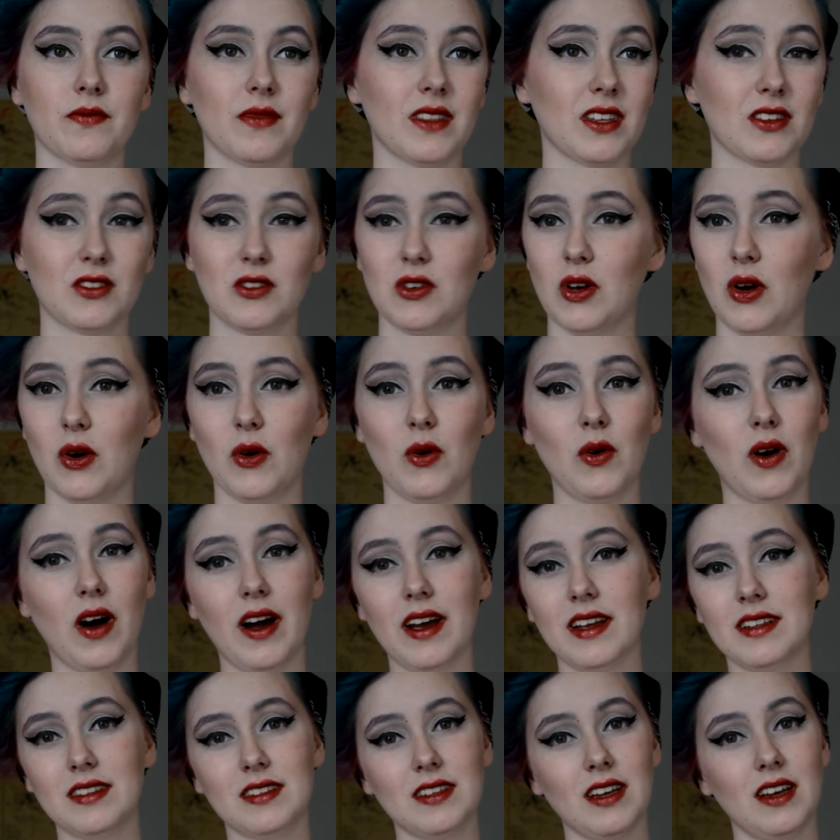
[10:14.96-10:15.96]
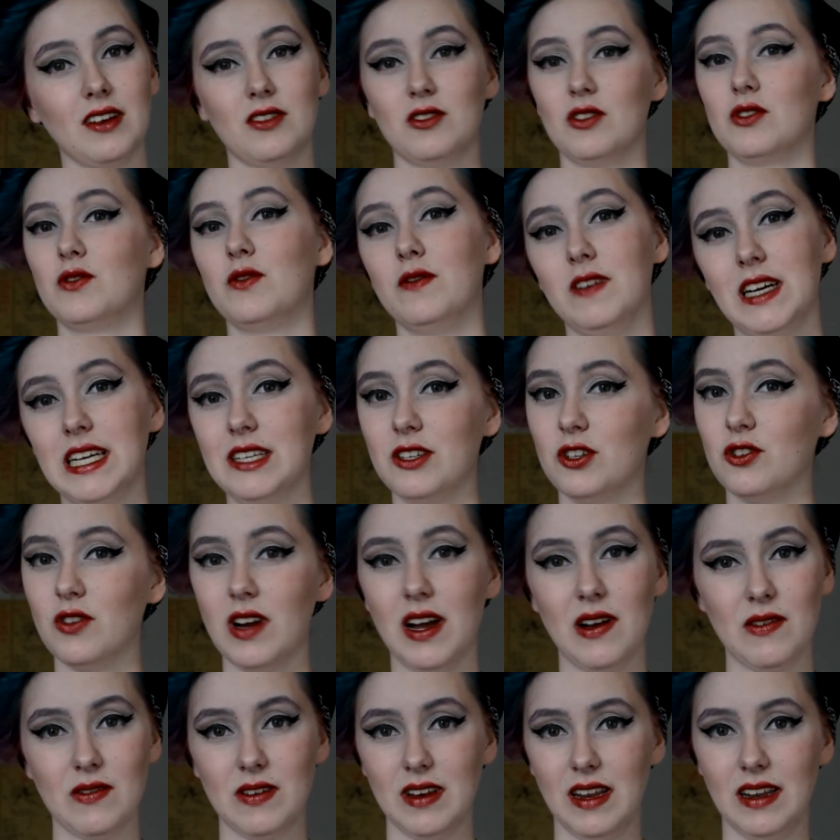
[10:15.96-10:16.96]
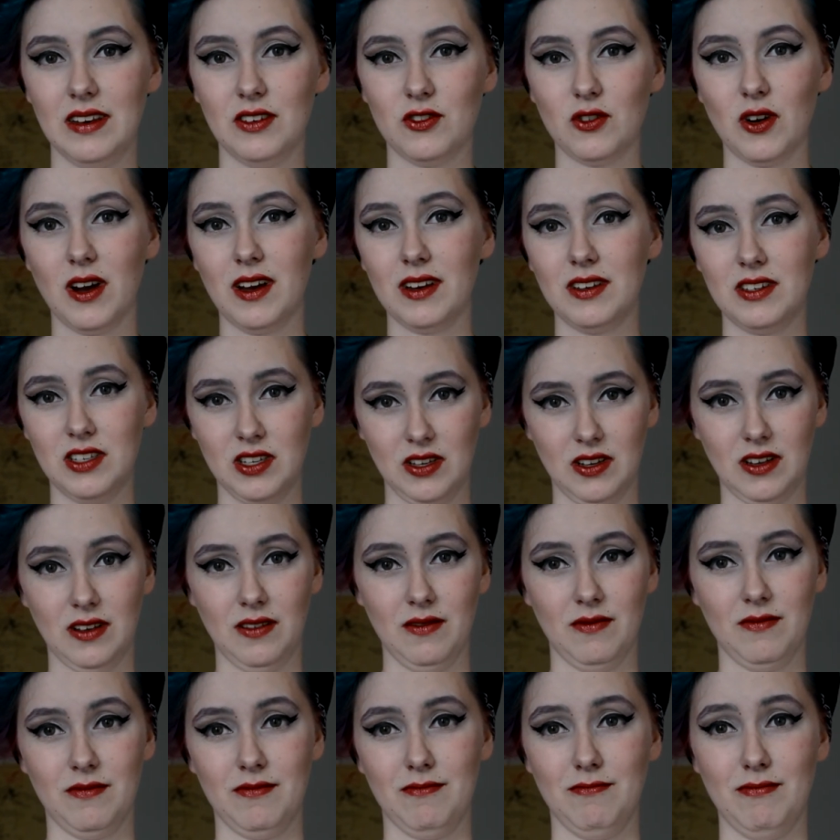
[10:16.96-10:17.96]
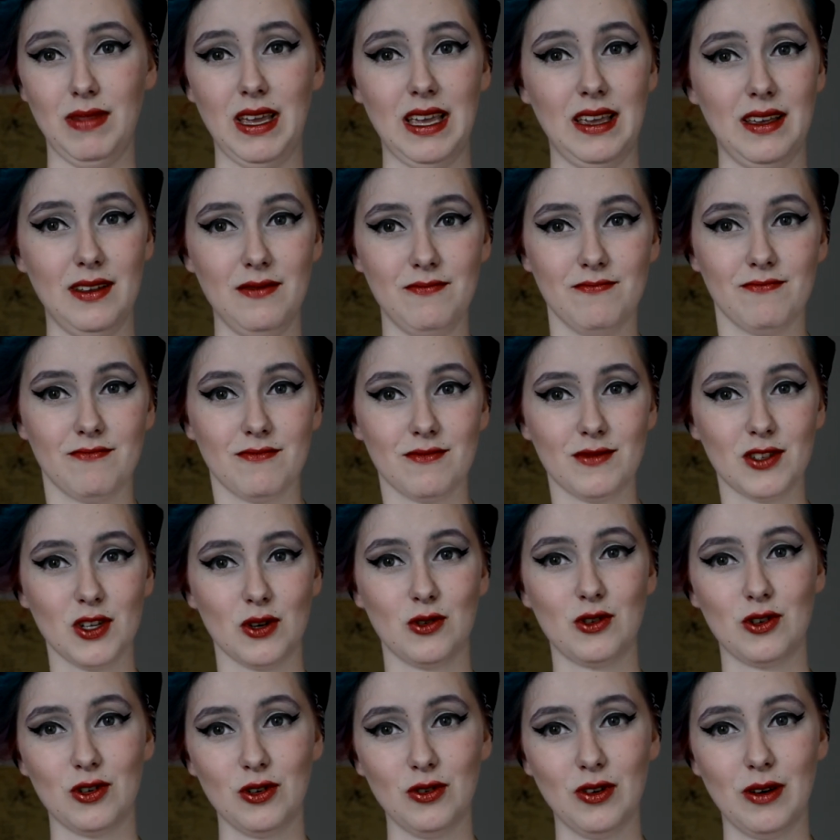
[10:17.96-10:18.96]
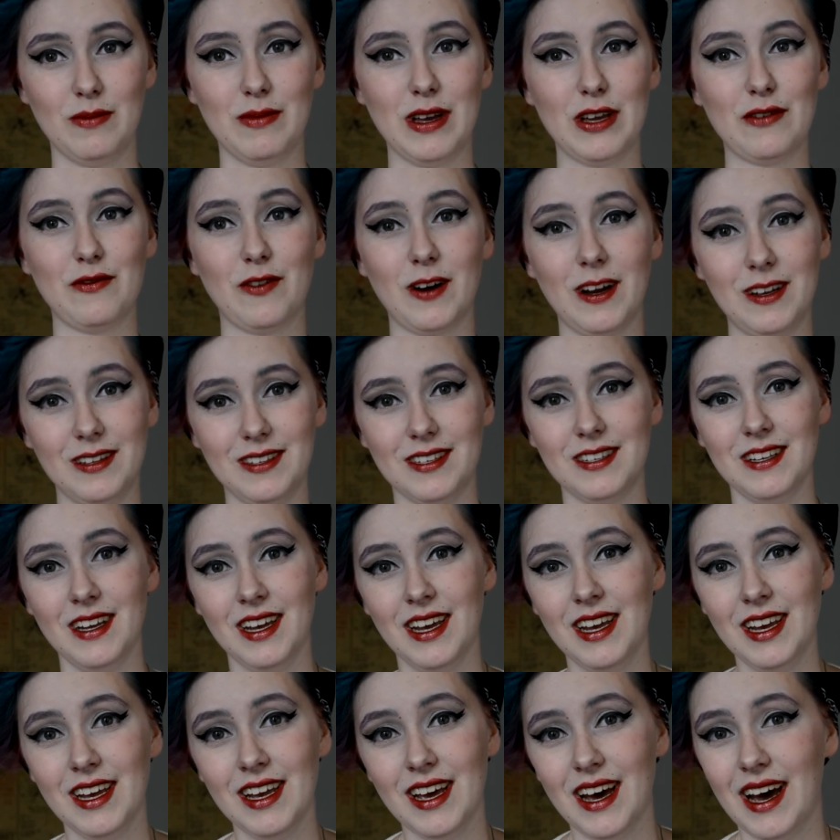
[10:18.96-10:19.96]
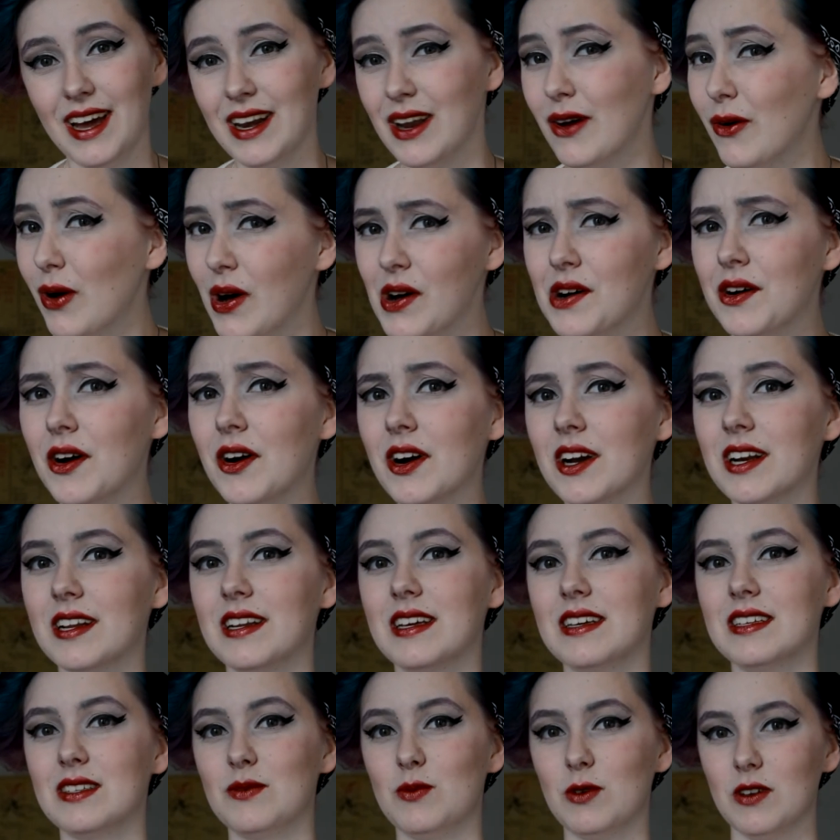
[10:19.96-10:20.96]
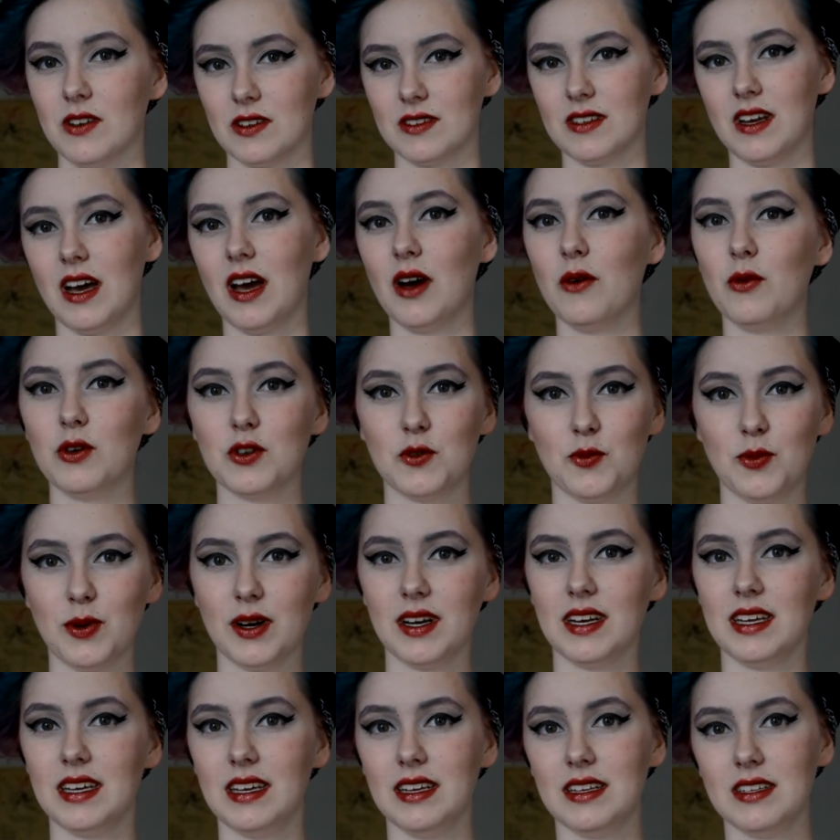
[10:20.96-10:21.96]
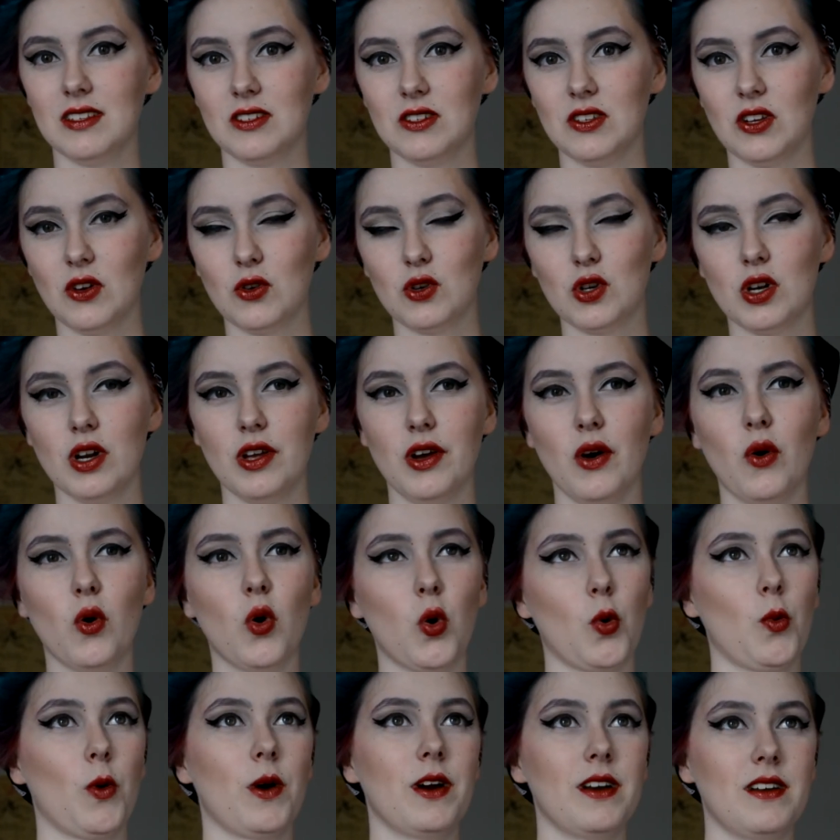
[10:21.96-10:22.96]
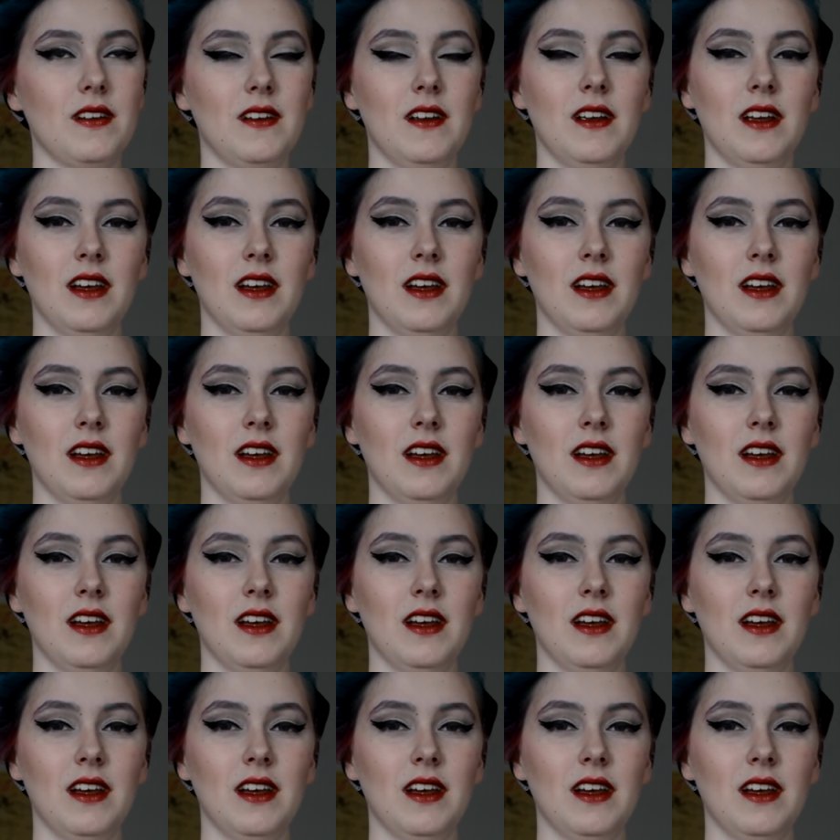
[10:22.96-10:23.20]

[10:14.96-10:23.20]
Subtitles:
So I'd say just venture out and try to be social and make friends. I know how hard it is because I was pretty socially awkward